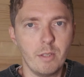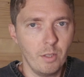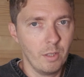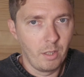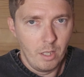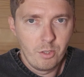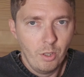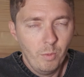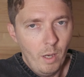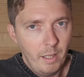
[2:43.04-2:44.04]
I took, I
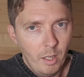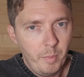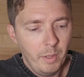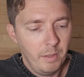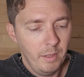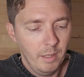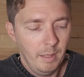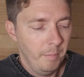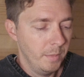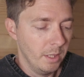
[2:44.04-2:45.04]
shot wide open,
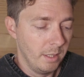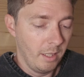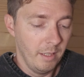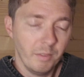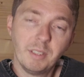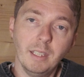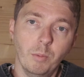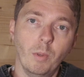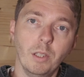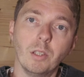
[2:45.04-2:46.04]
just to kind of see
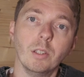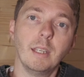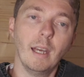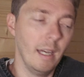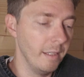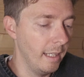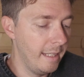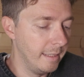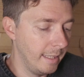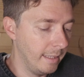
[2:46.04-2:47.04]
what you could get out of the
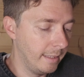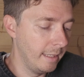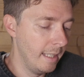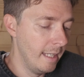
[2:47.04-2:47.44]
lenses.